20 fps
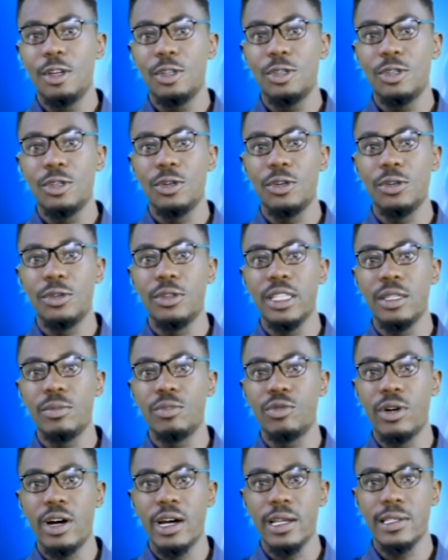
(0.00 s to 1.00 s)
to the
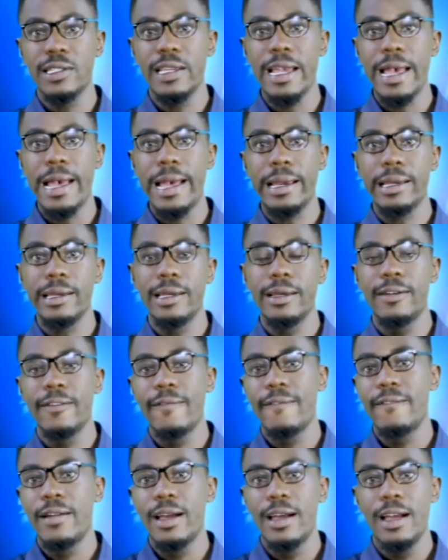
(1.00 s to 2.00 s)
price tag
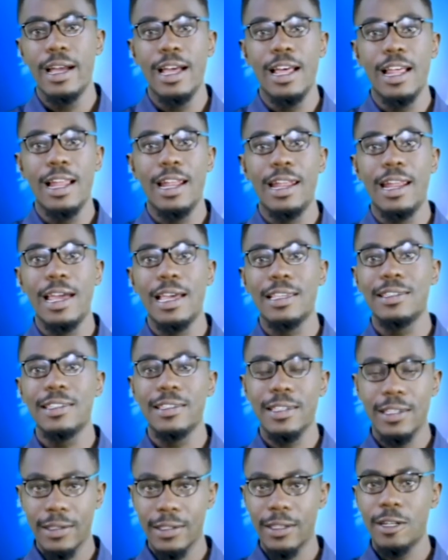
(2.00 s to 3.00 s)
last
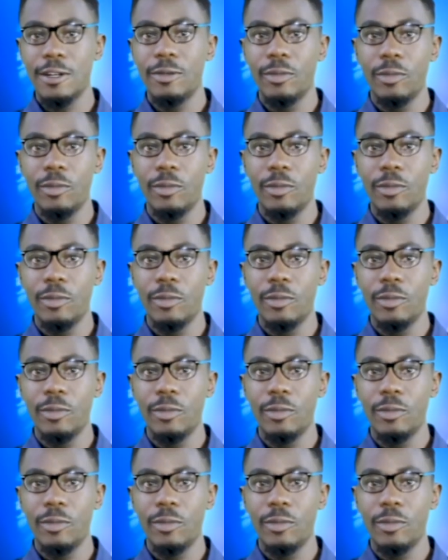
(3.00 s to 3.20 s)
season.